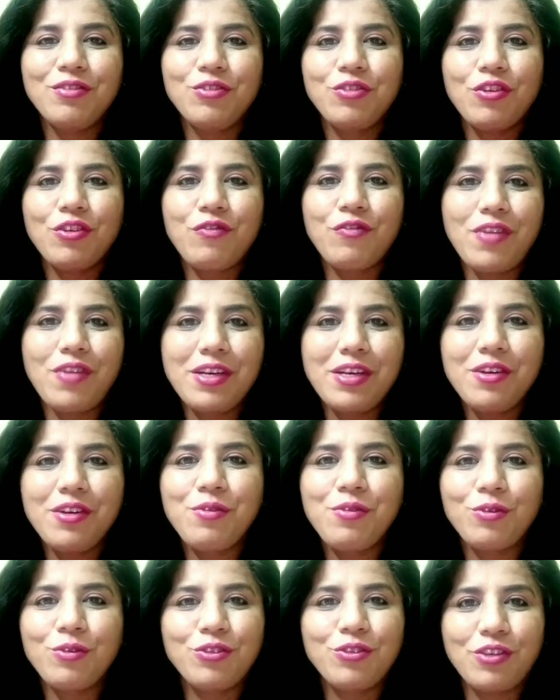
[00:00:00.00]
is your friend
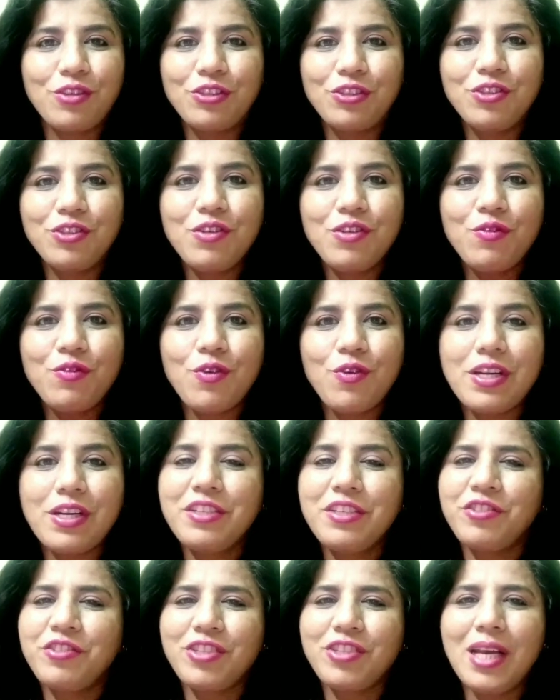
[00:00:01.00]
and host Rajni Vohra,
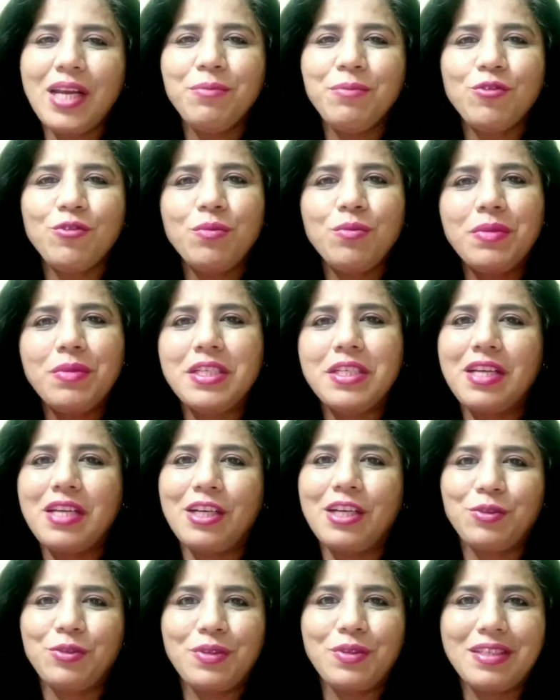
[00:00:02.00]
and it's time to meet
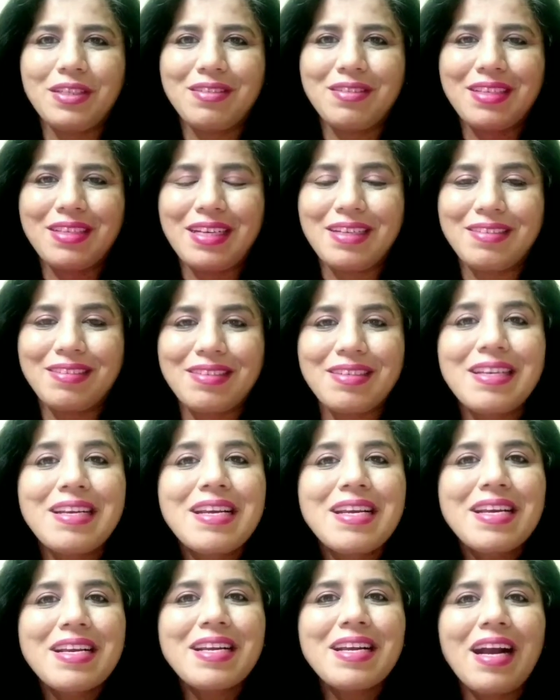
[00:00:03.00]
our today's guest.
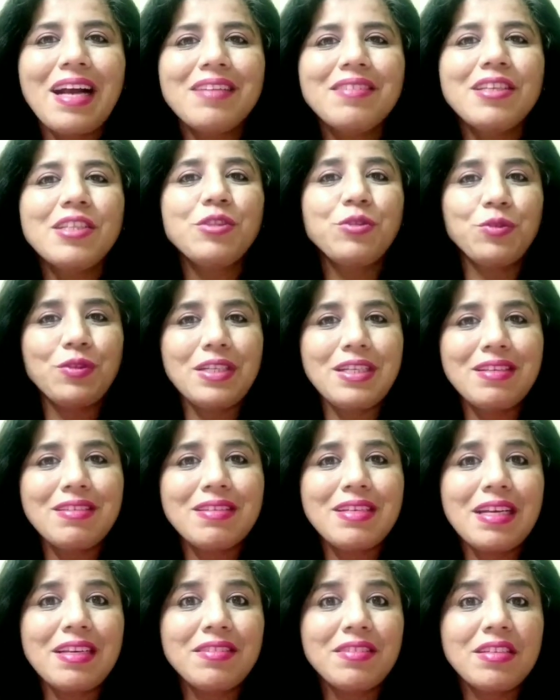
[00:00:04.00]
Guys, our
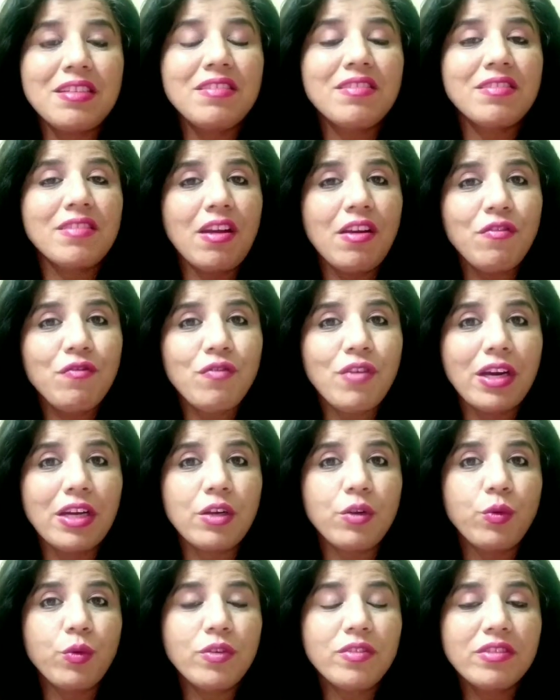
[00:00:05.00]
today's guest is
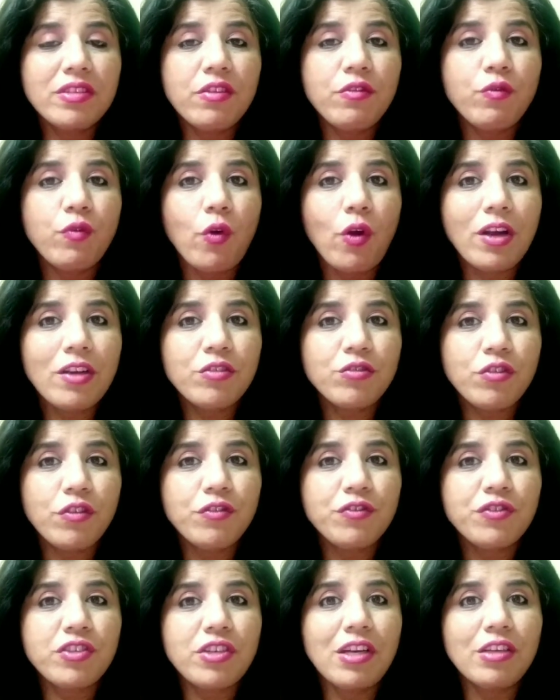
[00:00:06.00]
someone who is the voice
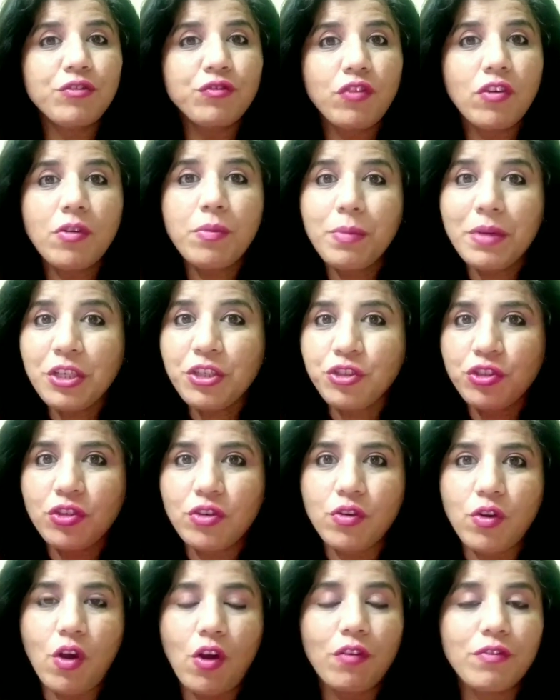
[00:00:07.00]
of
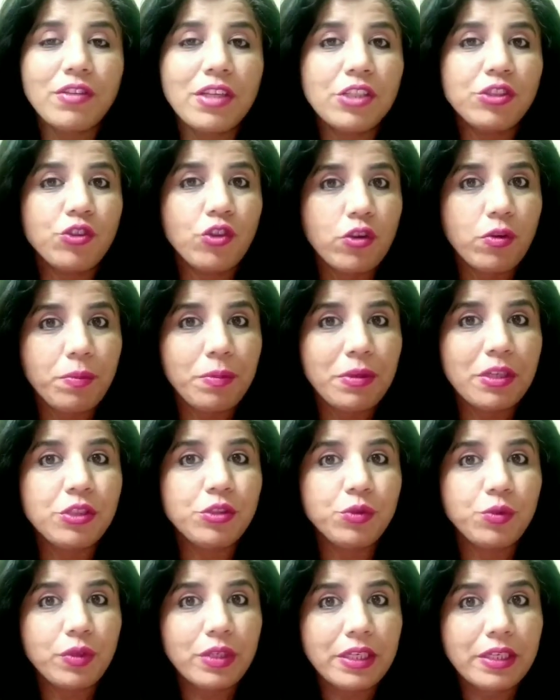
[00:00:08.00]
transformation of the European
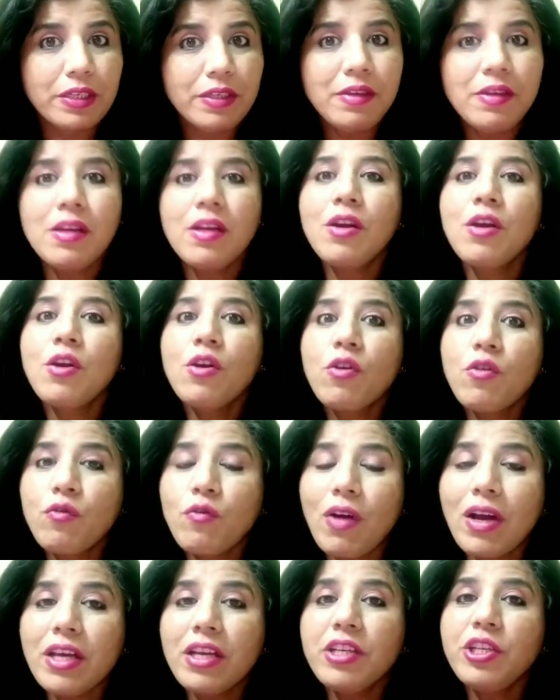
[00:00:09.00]
Union
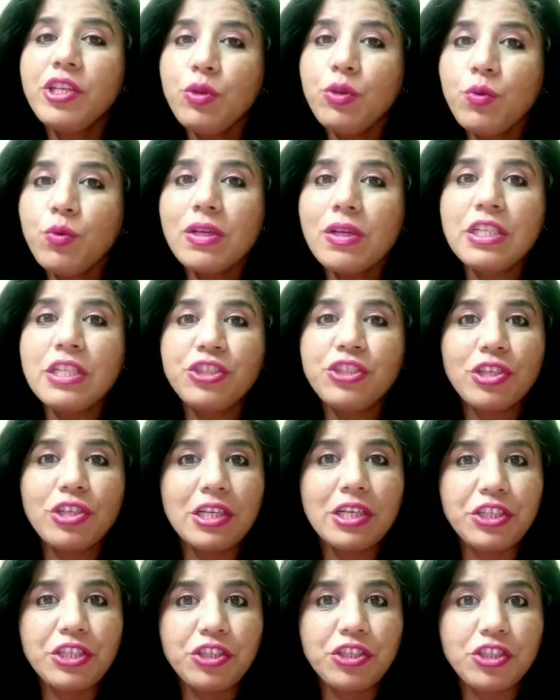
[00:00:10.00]
via new culture
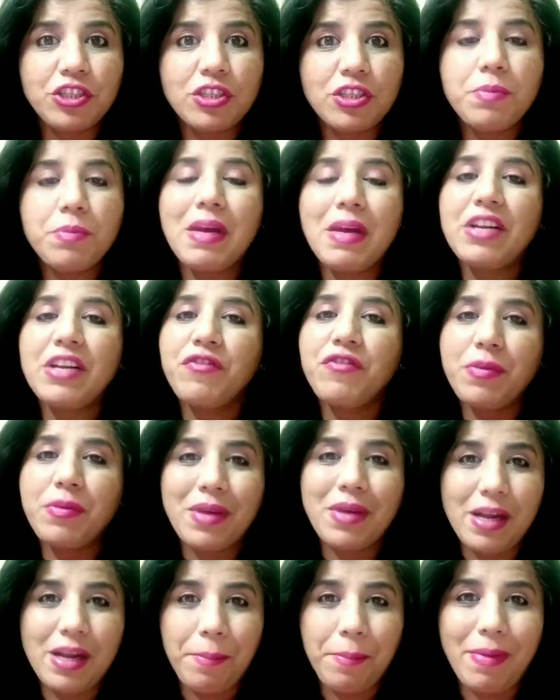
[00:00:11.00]
leadership and
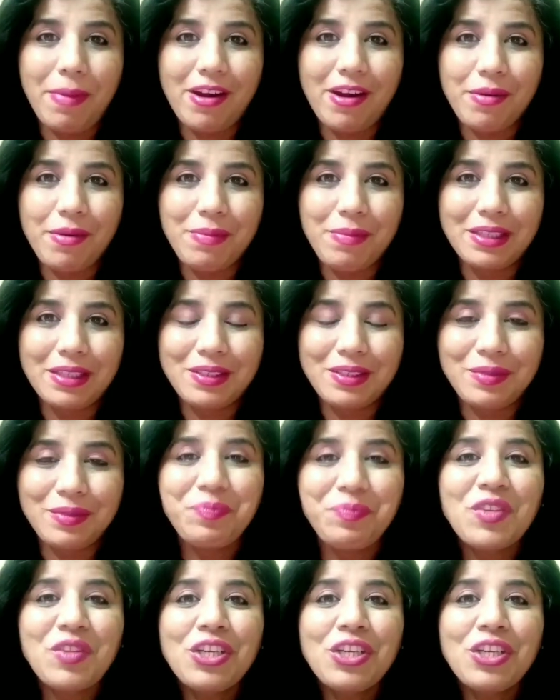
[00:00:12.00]
women empowerment.